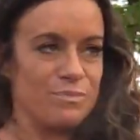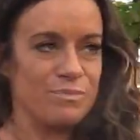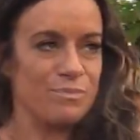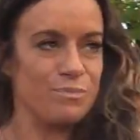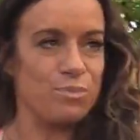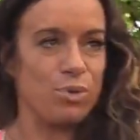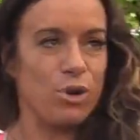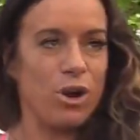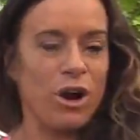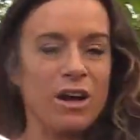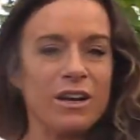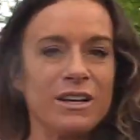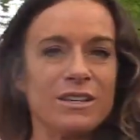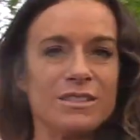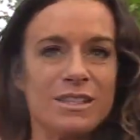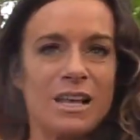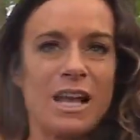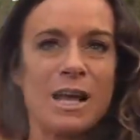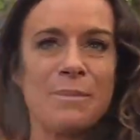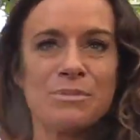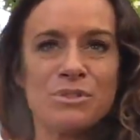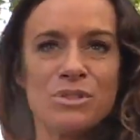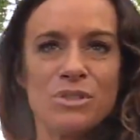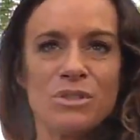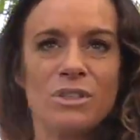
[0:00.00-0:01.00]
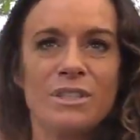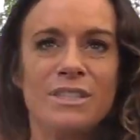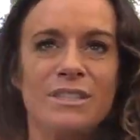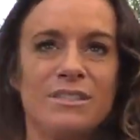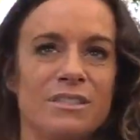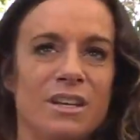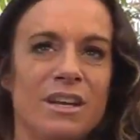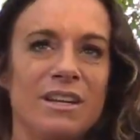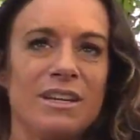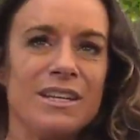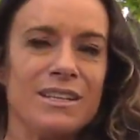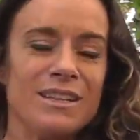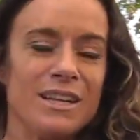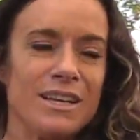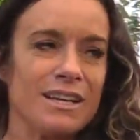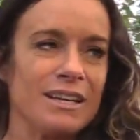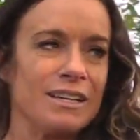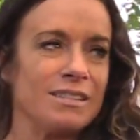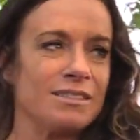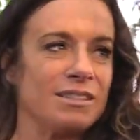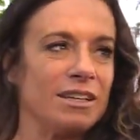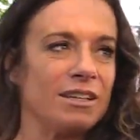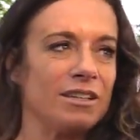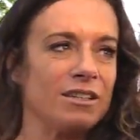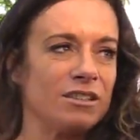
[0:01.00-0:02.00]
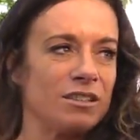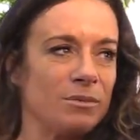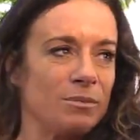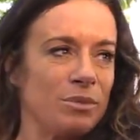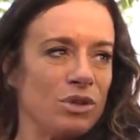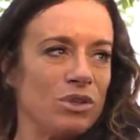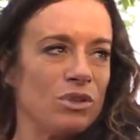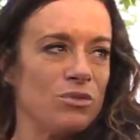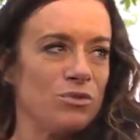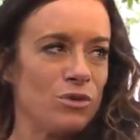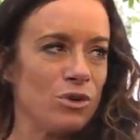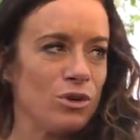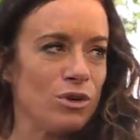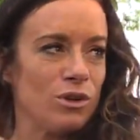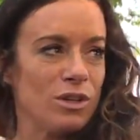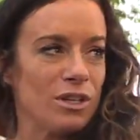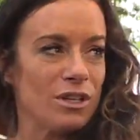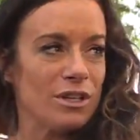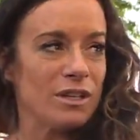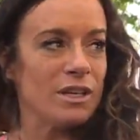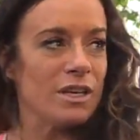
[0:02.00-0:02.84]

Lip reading: Prague is absolutely stunning. Like I said, it's a beautiful,